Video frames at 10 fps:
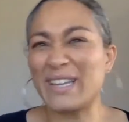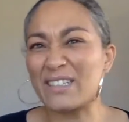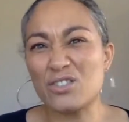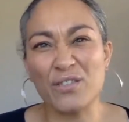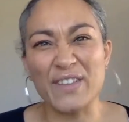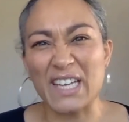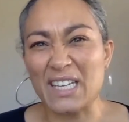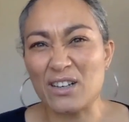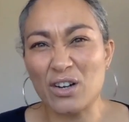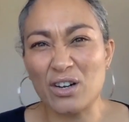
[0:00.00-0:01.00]
linked on
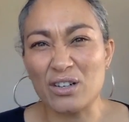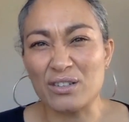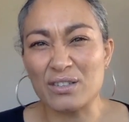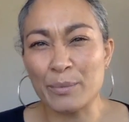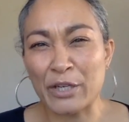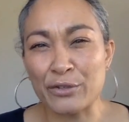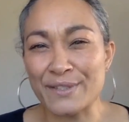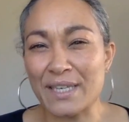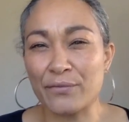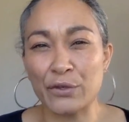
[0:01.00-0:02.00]
the Big
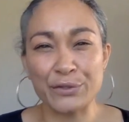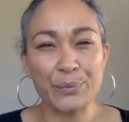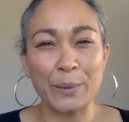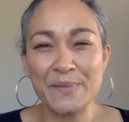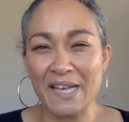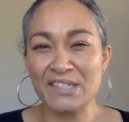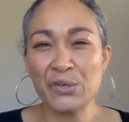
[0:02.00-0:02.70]
Notes Get Votes website.